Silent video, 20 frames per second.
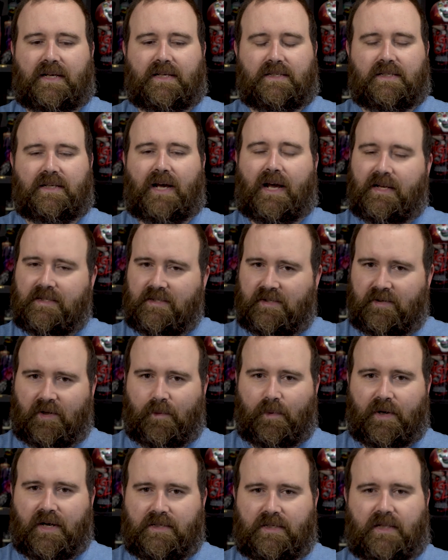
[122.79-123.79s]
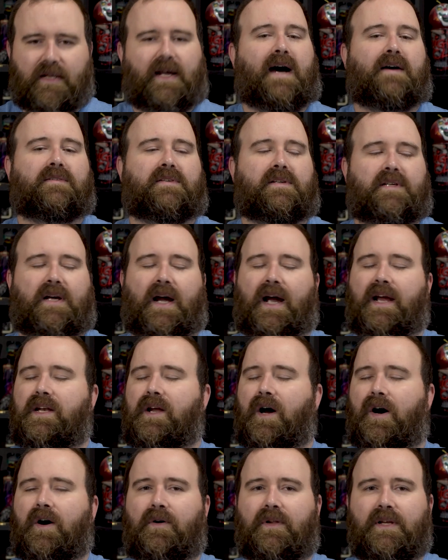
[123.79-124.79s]
is not necessarily because of the houses. I
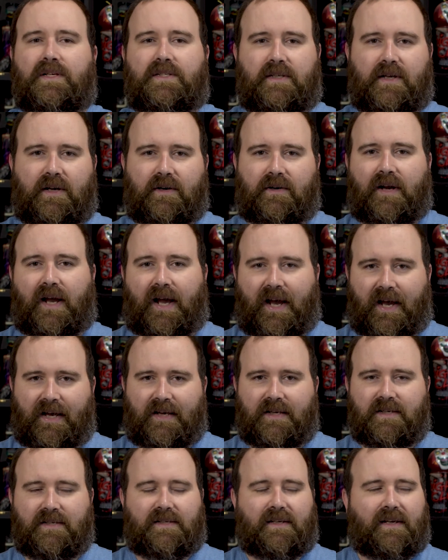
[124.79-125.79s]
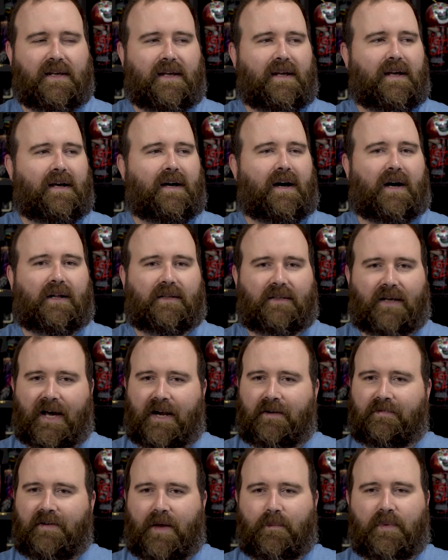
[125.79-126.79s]
know this year has a
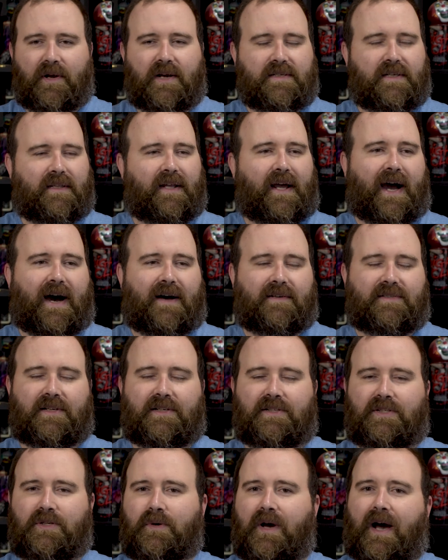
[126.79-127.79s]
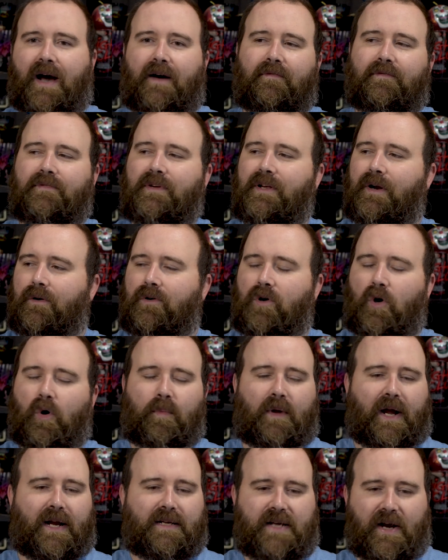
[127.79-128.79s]
lot of hate because of the houses. You have,
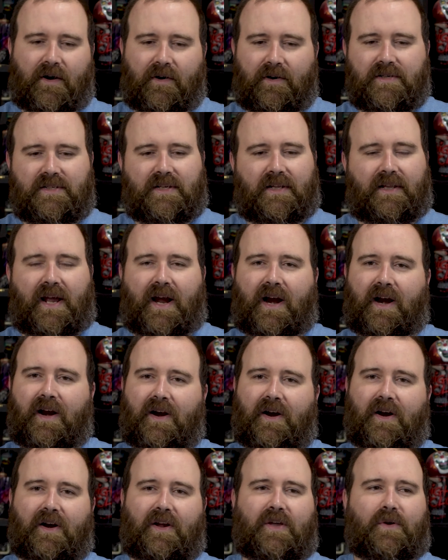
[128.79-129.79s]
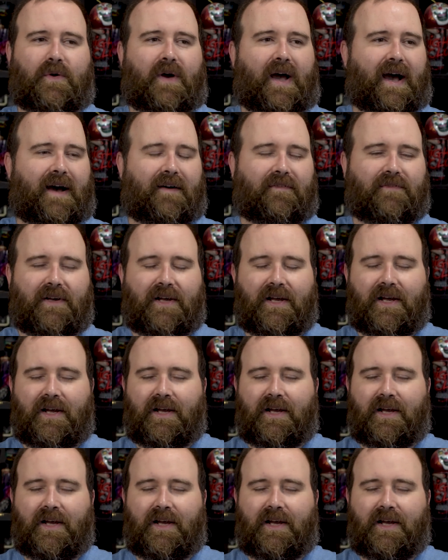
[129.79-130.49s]
Cold Blind Terrors in there. You have,